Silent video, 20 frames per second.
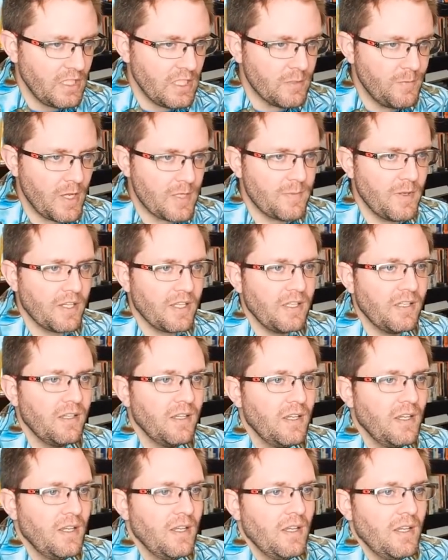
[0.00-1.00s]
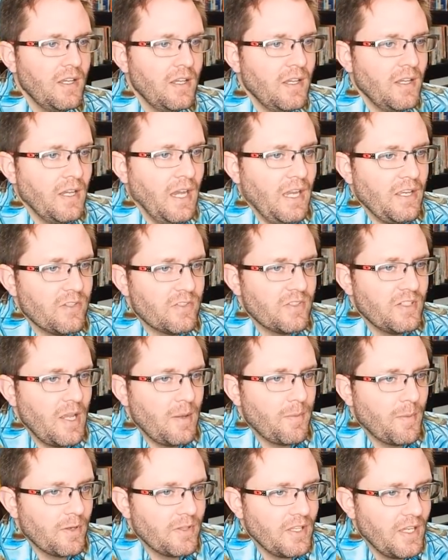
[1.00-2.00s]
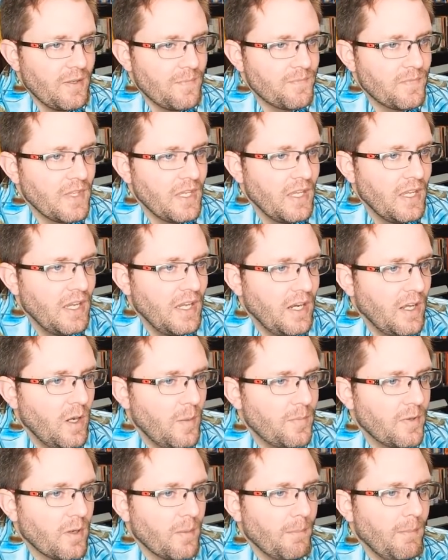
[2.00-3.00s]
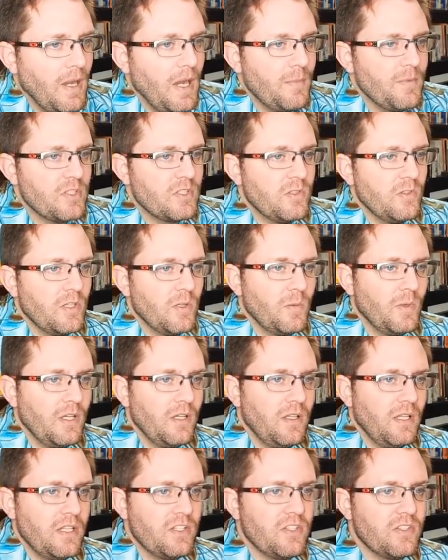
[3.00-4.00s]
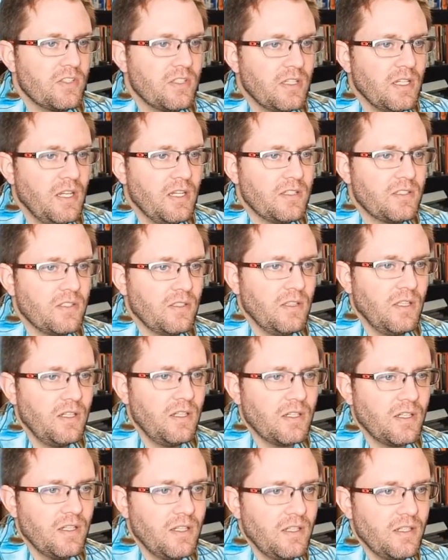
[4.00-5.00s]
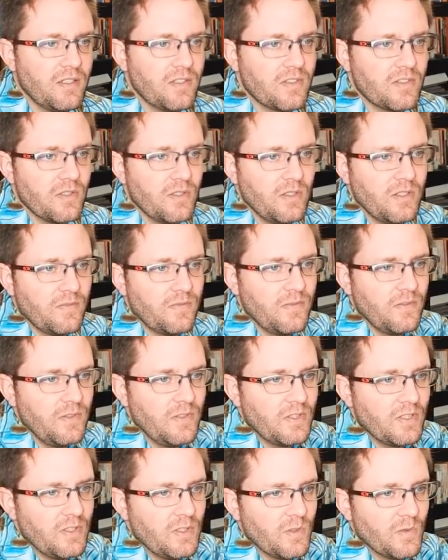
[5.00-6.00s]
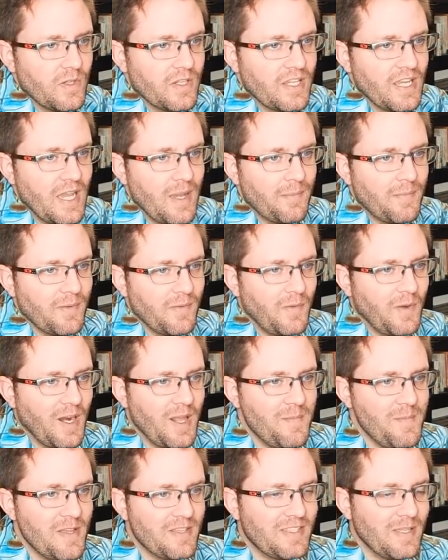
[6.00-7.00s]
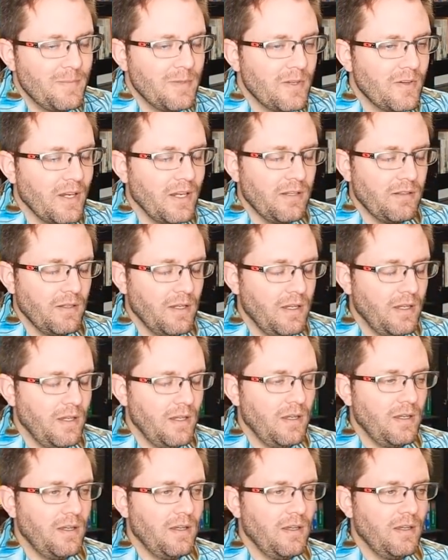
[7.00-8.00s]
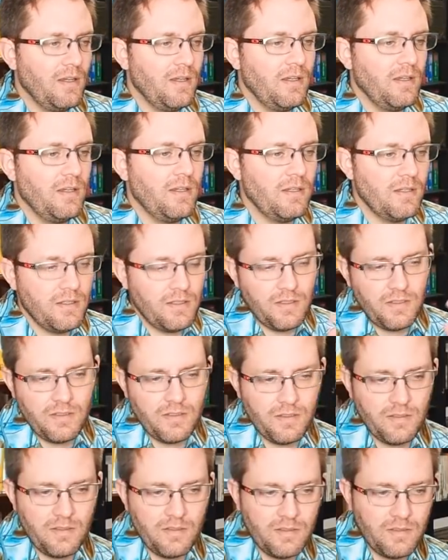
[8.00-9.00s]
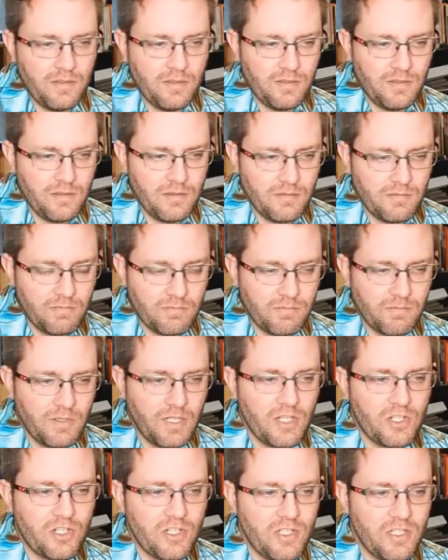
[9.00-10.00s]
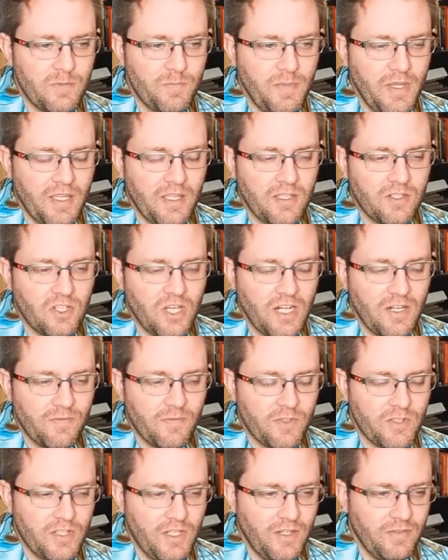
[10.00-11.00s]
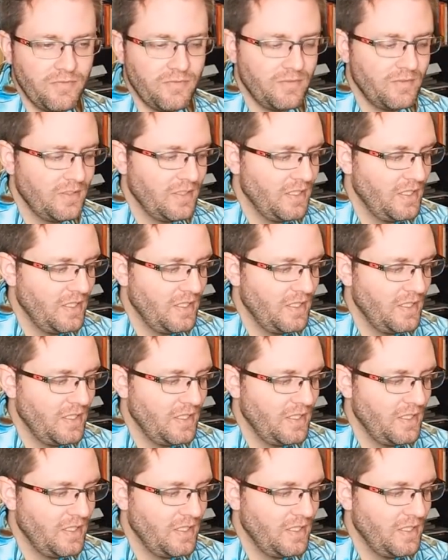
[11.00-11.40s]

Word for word: Space Monkey, hi, Houston, happy birthday. And I hope your mom is doing well. I just got to log on, so if you can do a recap of what I missed, that'd be great. Uh, Russia is begging China for stuff.